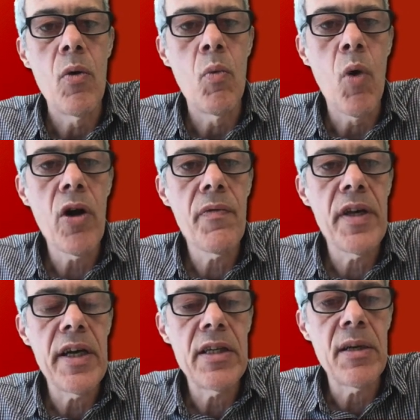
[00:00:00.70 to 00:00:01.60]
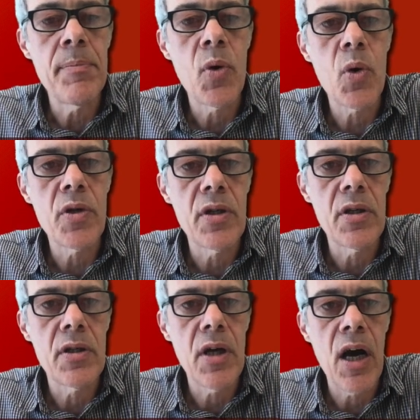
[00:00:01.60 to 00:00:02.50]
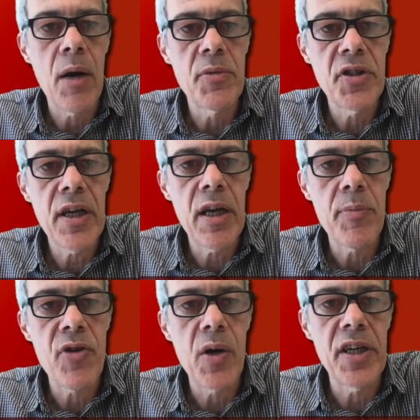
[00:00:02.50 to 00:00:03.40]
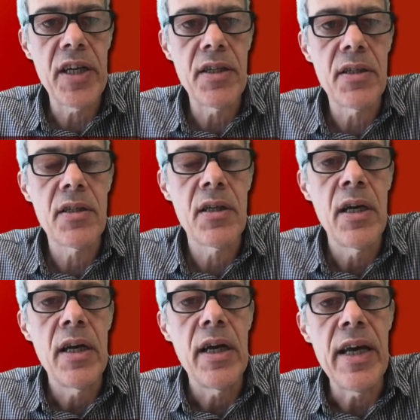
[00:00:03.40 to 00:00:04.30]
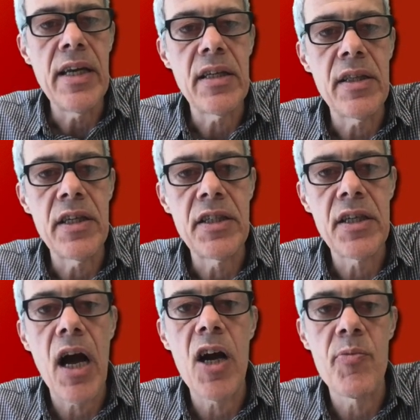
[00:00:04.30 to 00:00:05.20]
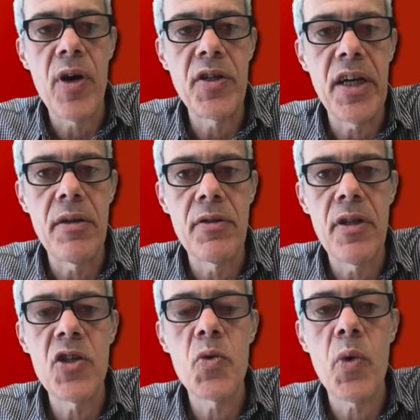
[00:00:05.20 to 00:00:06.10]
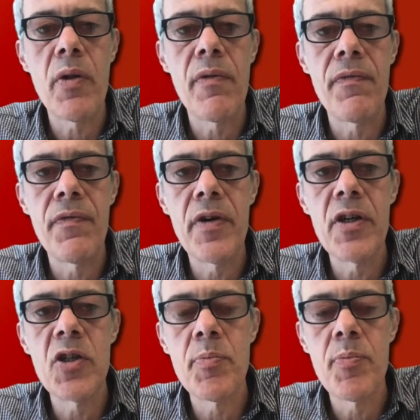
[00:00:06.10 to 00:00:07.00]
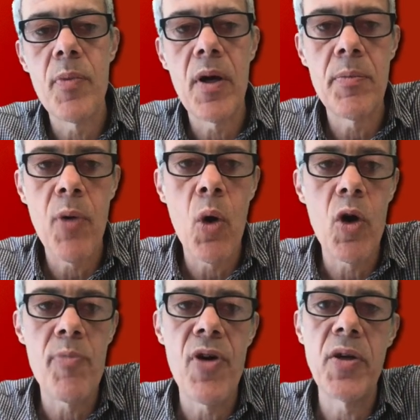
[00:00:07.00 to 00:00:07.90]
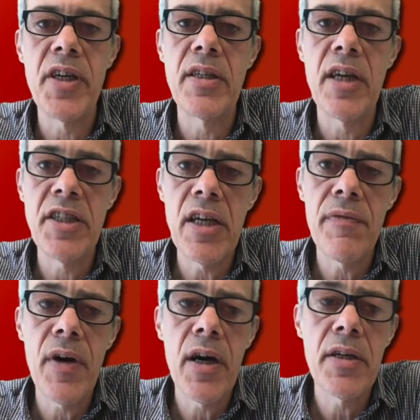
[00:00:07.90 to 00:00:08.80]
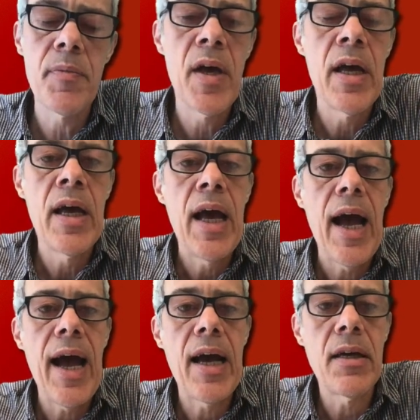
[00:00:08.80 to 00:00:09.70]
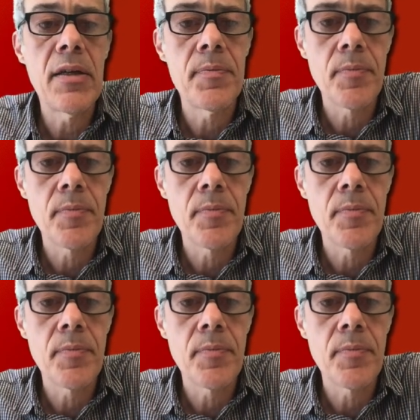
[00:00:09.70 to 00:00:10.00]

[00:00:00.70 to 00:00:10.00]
One of these important um, signaling proteins is the SARK protein. So this was one of the first oncoproteins identified, and